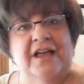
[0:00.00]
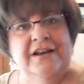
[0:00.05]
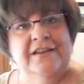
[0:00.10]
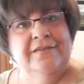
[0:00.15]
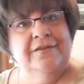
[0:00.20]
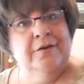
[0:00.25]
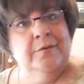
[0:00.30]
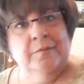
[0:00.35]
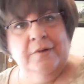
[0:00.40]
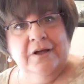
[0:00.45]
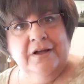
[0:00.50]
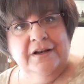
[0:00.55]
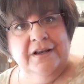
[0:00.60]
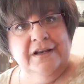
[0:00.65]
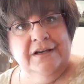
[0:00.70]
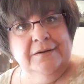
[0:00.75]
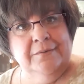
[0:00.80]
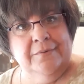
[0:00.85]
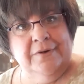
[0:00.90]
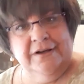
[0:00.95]
that in their mud
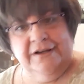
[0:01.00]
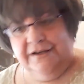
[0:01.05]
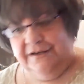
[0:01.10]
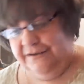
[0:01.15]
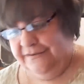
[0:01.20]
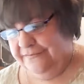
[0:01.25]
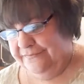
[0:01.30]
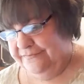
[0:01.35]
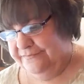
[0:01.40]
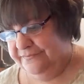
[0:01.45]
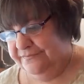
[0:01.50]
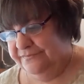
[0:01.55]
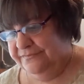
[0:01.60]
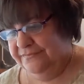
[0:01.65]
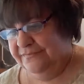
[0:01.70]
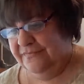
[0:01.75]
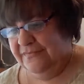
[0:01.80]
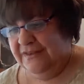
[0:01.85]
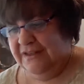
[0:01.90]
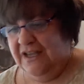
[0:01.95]
anyway.
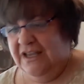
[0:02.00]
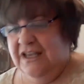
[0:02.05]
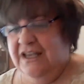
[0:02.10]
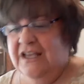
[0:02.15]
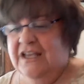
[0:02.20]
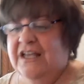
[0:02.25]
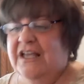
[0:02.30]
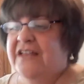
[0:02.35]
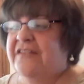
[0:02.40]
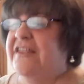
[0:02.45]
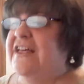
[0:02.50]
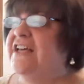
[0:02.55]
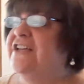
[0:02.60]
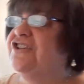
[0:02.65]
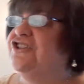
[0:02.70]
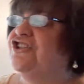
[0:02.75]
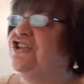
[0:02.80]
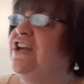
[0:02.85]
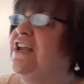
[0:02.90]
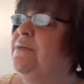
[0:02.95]
The
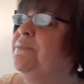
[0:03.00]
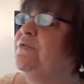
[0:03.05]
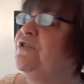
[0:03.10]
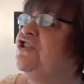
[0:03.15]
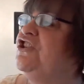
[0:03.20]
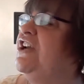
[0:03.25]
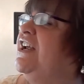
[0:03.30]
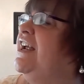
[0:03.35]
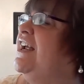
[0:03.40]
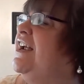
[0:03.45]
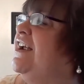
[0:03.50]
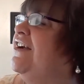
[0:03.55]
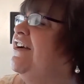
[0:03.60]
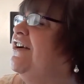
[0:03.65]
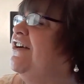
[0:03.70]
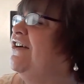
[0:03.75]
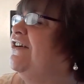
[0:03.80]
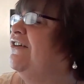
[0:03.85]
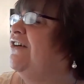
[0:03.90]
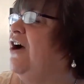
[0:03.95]
sheep
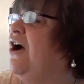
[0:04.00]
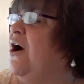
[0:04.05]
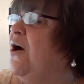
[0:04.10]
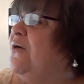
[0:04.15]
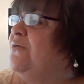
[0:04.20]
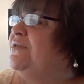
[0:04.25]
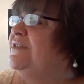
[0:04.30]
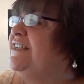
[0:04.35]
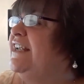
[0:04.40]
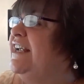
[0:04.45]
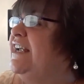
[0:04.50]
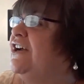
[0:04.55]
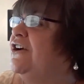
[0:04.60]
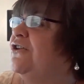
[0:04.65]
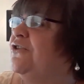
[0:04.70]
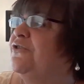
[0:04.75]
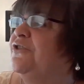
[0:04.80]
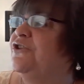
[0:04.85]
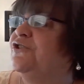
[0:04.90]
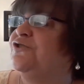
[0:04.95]
cheer, Oh
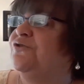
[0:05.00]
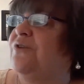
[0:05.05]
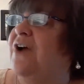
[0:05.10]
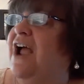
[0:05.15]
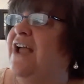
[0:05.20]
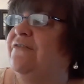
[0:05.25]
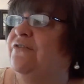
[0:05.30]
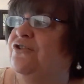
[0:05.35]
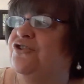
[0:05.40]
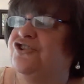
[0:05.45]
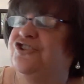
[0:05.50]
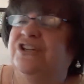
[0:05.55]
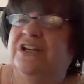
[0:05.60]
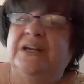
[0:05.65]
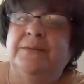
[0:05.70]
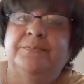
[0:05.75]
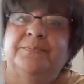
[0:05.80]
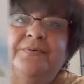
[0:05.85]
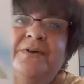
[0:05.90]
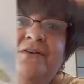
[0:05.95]
dear, the driver sheep